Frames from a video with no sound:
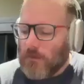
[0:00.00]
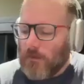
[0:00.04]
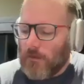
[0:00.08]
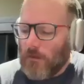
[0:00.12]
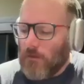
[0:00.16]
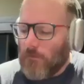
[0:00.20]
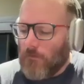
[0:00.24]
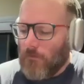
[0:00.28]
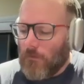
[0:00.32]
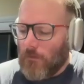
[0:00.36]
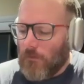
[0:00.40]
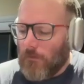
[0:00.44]
so
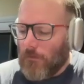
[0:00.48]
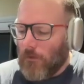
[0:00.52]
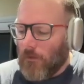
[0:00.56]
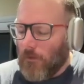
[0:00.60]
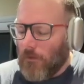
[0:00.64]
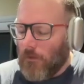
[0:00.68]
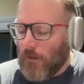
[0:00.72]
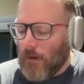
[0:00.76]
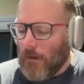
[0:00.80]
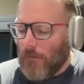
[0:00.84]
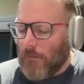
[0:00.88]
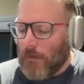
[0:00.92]
you've
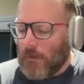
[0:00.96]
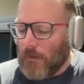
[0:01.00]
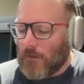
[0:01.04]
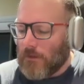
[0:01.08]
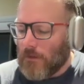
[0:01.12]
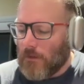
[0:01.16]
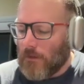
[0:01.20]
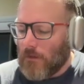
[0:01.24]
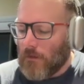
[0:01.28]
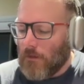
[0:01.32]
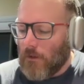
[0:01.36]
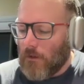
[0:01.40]
already
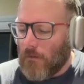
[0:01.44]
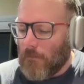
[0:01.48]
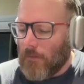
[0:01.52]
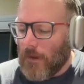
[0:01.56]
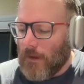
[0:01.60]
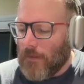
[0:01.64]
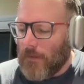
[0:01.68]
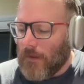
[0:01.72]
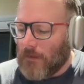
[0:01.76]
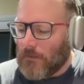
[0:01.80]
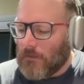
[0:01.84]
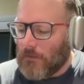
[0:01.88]
mentioned a lot
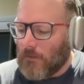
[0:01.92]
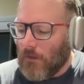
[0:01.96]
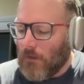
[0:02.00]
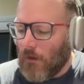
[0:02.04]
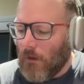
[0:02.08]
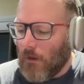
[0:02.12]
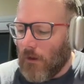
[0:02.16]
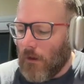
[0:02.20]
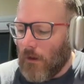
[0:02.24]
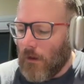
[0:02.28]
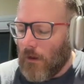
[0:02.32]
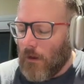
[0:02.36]
about that
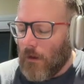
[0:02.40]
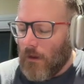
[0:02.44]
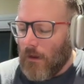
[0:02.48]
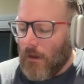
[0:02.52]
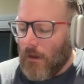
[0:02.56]
song.